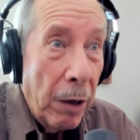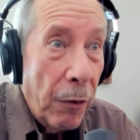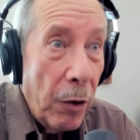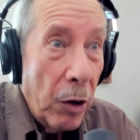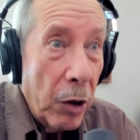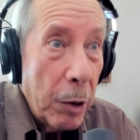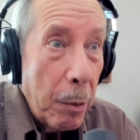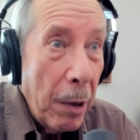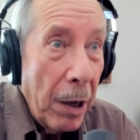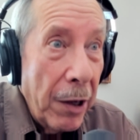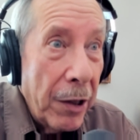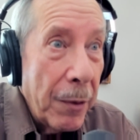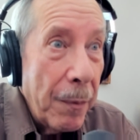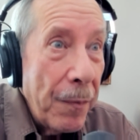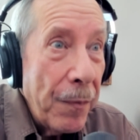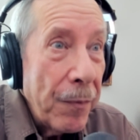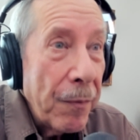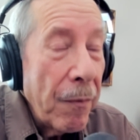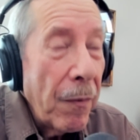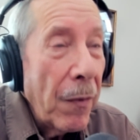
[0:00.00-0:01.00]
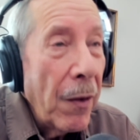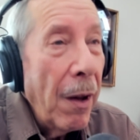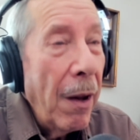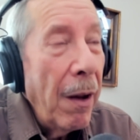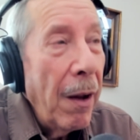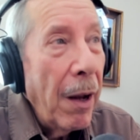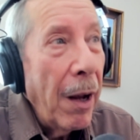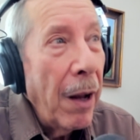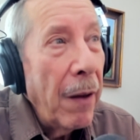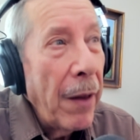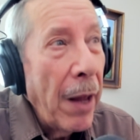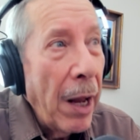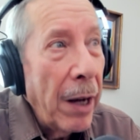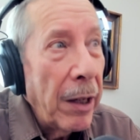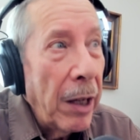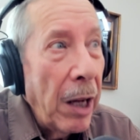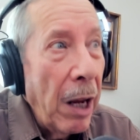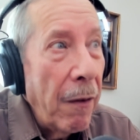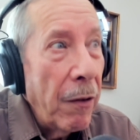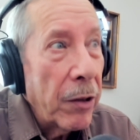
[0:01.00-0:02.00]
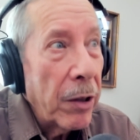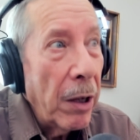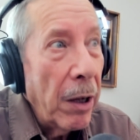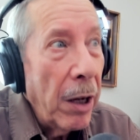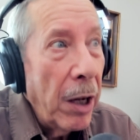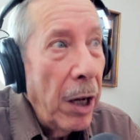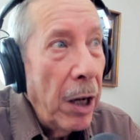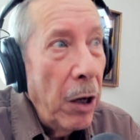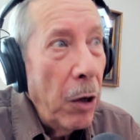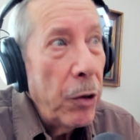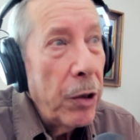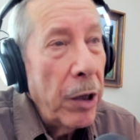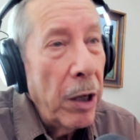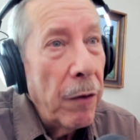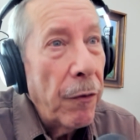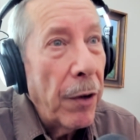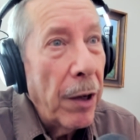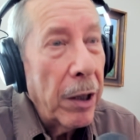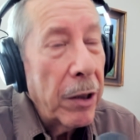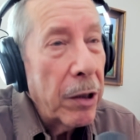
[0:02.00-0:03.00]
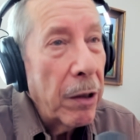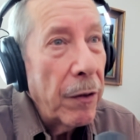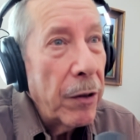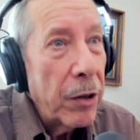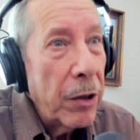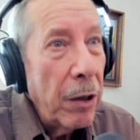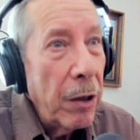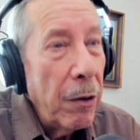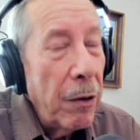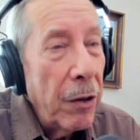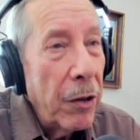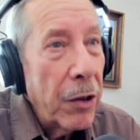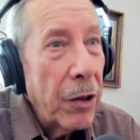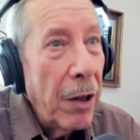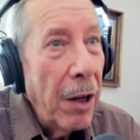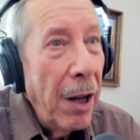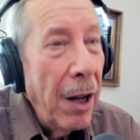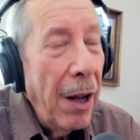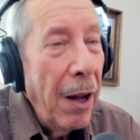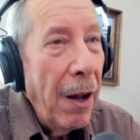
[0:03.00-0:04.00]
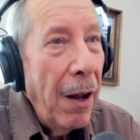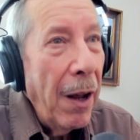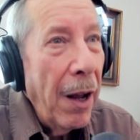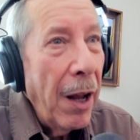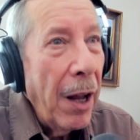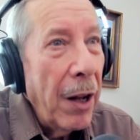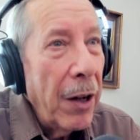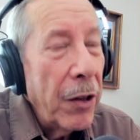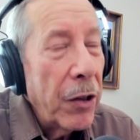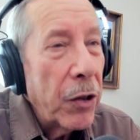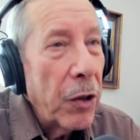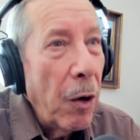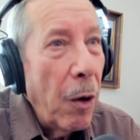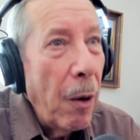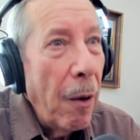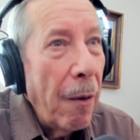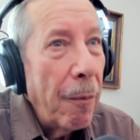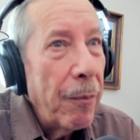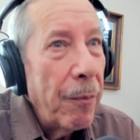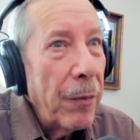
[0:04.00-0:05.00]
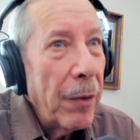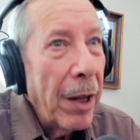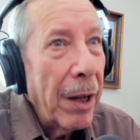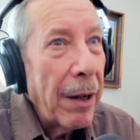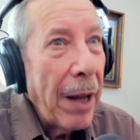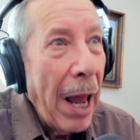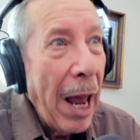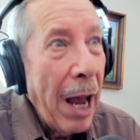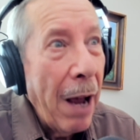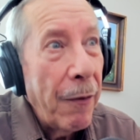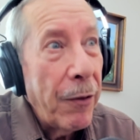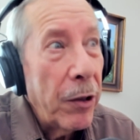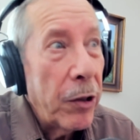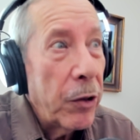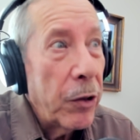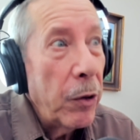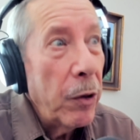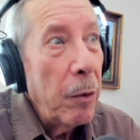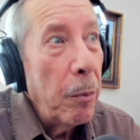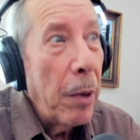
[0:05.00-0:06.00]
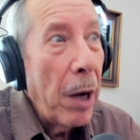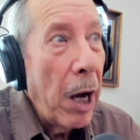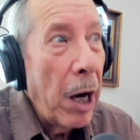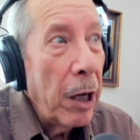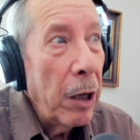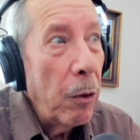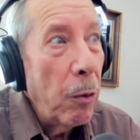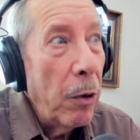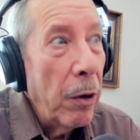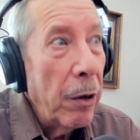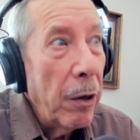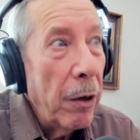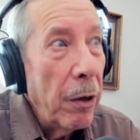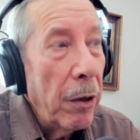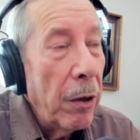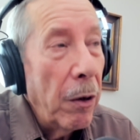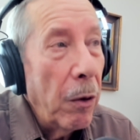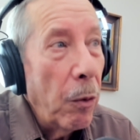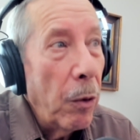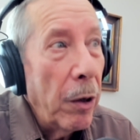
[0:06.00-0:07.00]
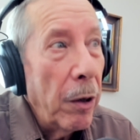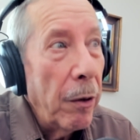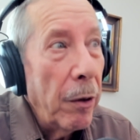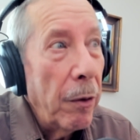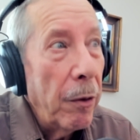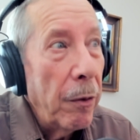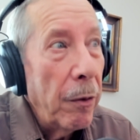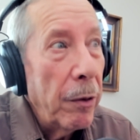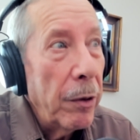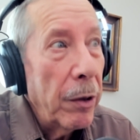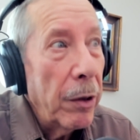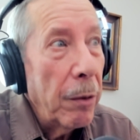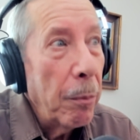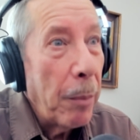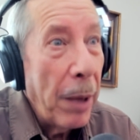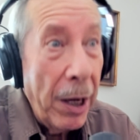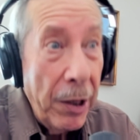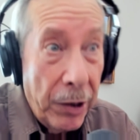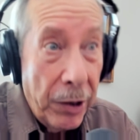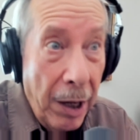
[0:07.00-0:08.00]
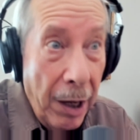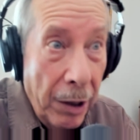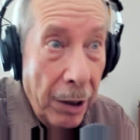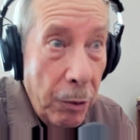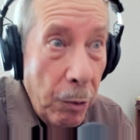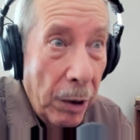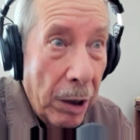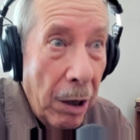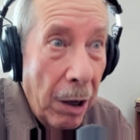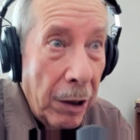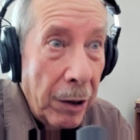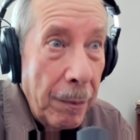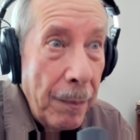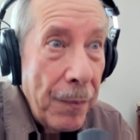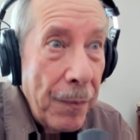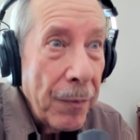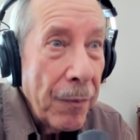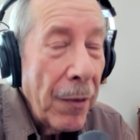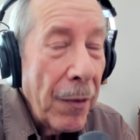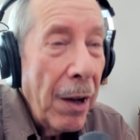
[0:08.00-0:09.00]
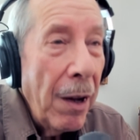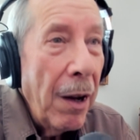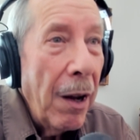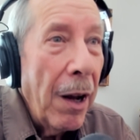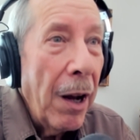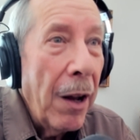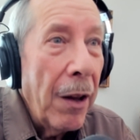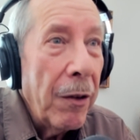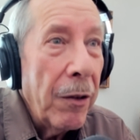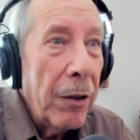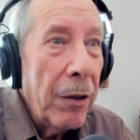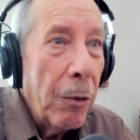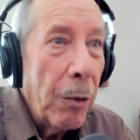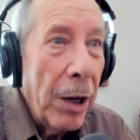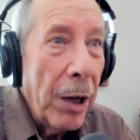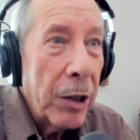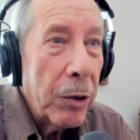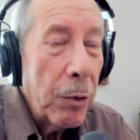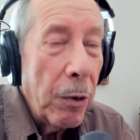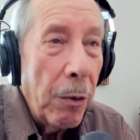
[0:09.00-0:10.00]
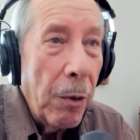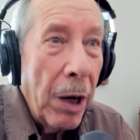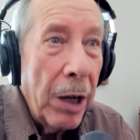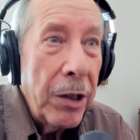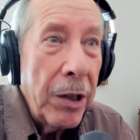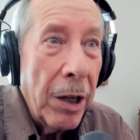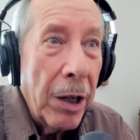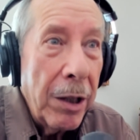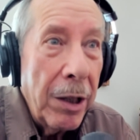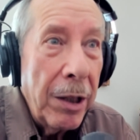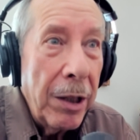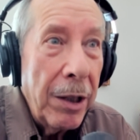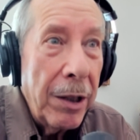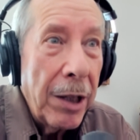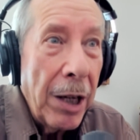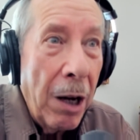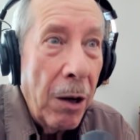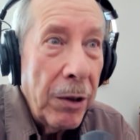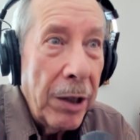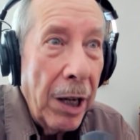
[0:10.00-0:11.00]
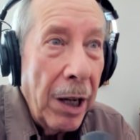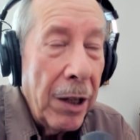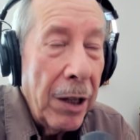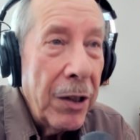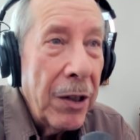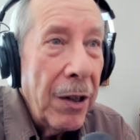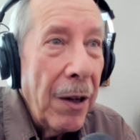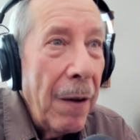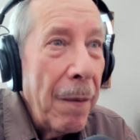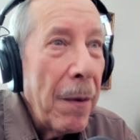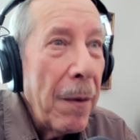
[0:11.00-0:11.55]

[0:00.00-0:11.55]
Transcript: Air Force Base, and that gave us a huge influx of students. And so like half the student body were base kids, we called them, and the rest were Rudyard town kids.